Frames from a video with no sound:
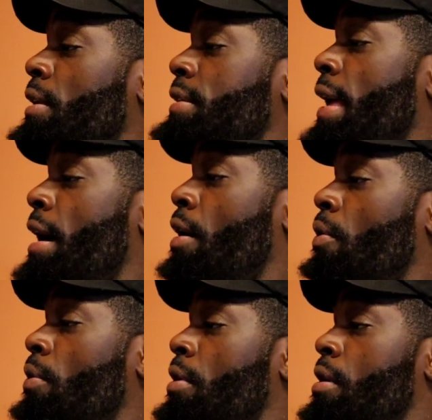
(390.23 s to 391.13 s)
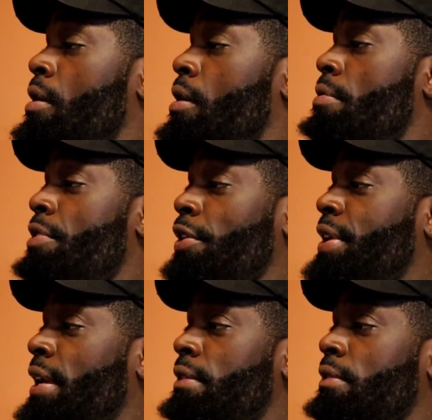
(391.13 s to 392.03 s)
Now, their
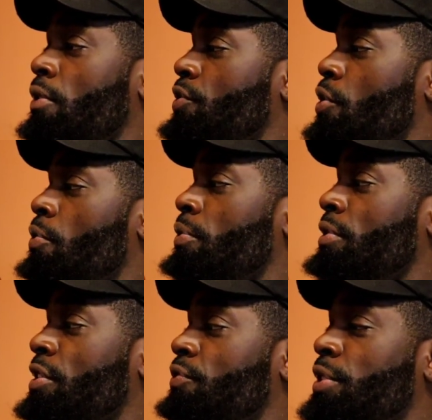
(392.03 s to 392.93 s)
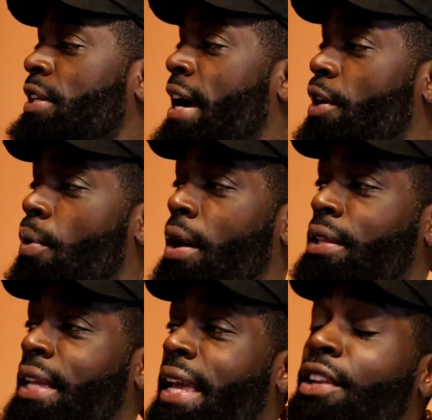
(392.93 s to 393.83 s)
kit also looks really high
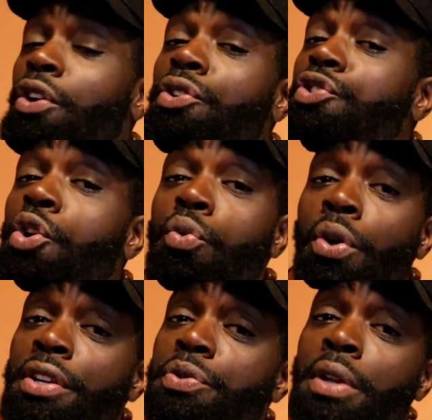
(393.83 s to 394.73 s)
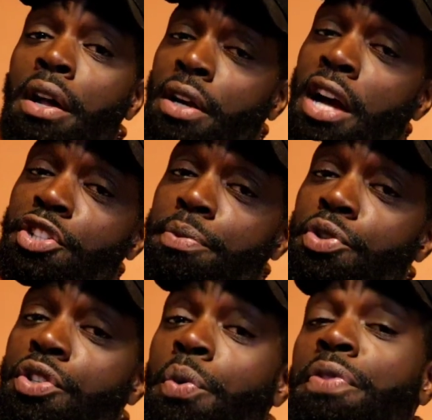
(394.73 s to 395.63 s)
quality, and it also works with on uh,
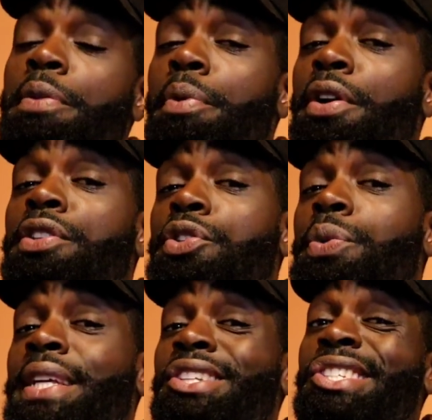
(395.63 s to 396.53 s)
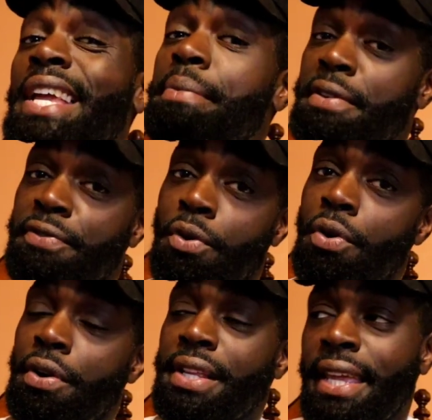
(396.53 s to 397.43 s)
contribution with the Burger Tuning
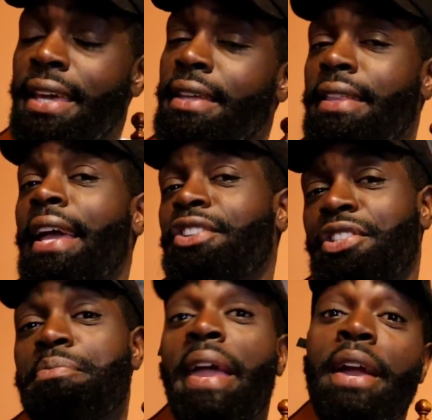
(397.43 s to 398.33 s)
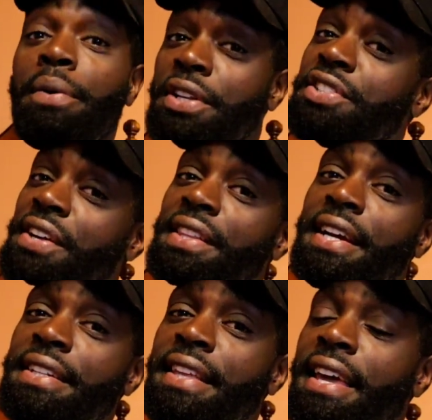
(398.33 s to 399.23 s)
JB4. Yeah, they actually bang with each other
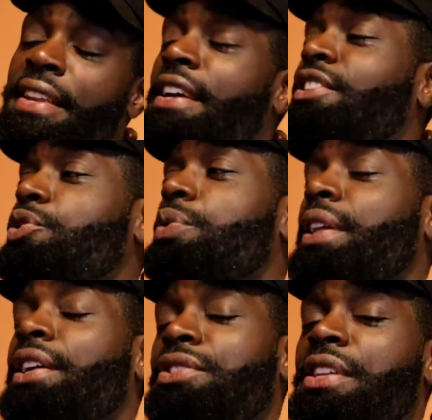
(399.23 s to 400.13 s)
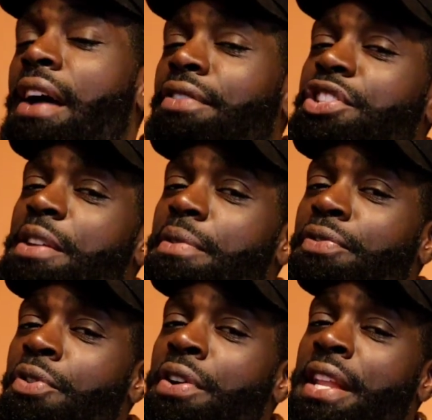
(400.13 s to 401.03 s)
like that. So you can actually have a
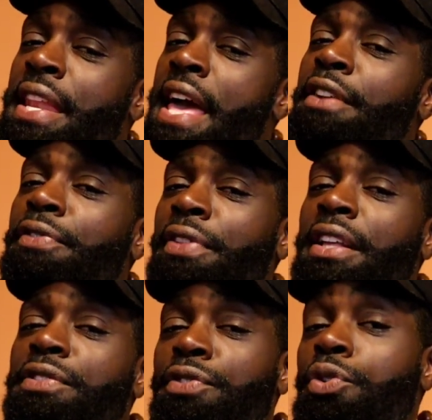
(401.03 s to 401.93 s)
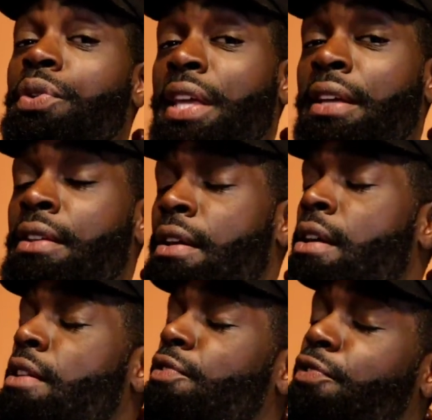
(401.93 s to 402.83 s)
JB4 and, and add a flex fuel kit
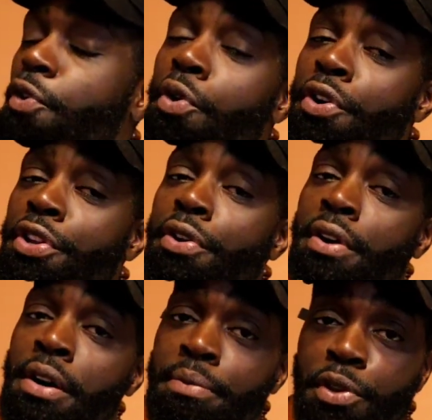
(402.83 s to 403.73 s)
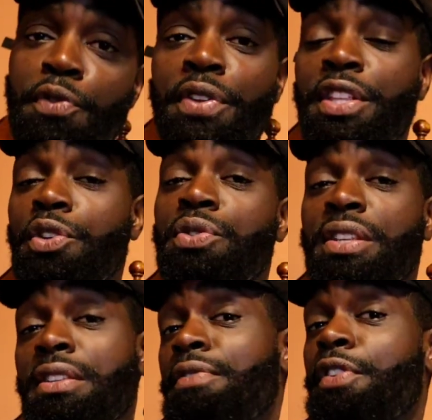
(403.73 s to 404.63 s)
for your um, Q50,
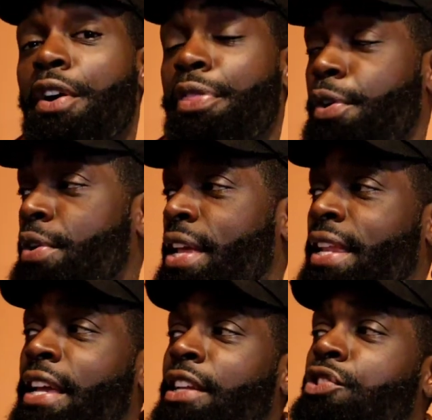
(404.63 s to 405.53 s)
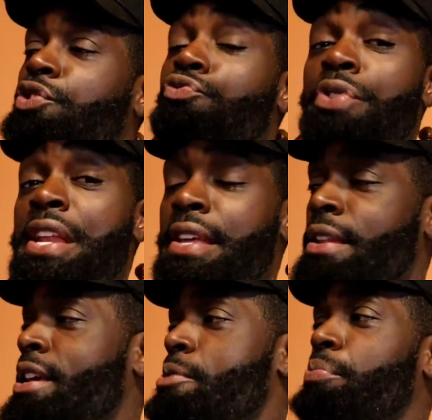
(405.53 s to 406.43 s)
Q60, VR30, and I actually read
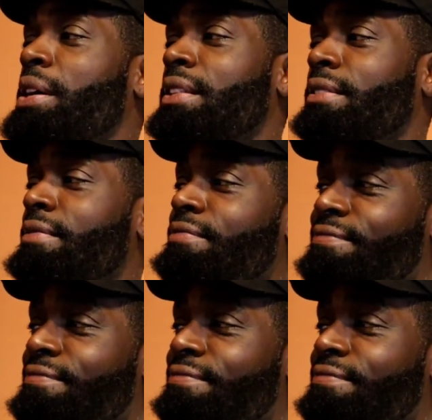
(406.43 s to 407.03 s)
it. But